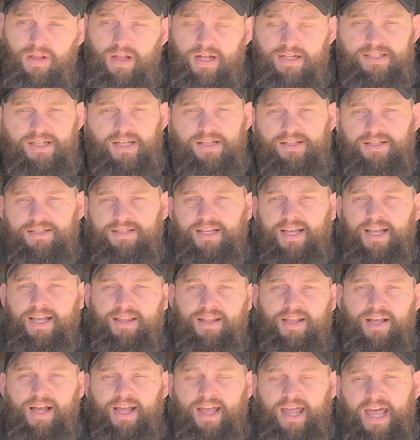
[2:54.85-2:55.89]
that's not to
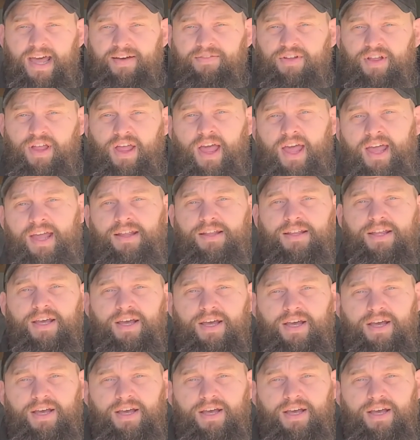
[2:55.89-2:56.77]
say that I haven't ate